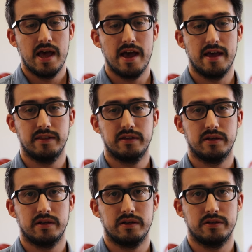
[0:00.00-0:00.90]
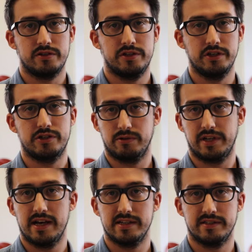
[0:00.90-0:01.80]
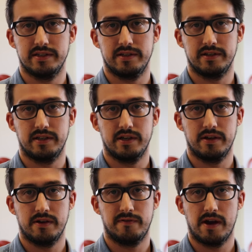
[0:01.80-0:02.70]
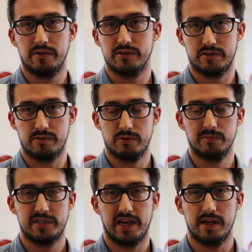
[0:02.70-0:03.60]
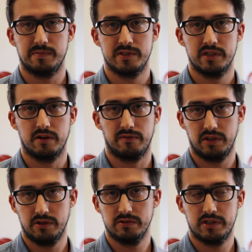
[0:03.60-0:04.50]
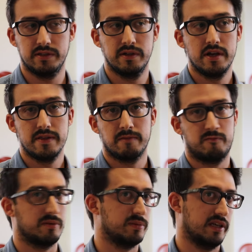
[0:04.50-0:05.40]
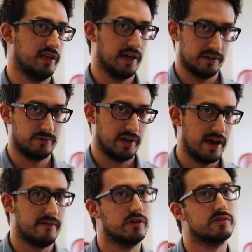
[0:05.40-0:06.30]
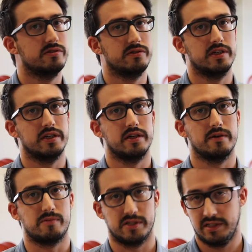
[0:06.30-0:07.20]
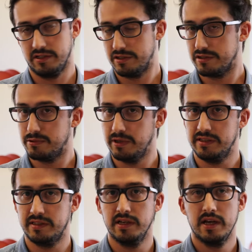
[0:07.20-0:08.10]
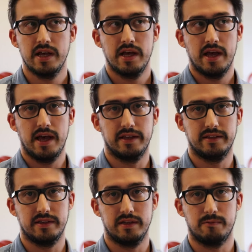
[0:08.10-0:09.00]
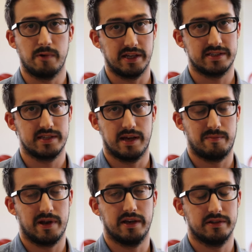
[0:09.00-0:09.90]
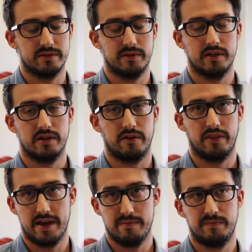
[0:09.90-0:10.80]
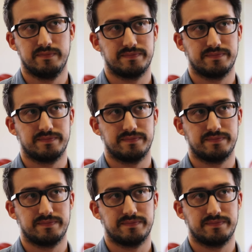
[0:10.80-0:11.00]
And uh, she showed us uh, the various room types of the hotel, from the entry level to the presidential suite, and the rates applied on, on them.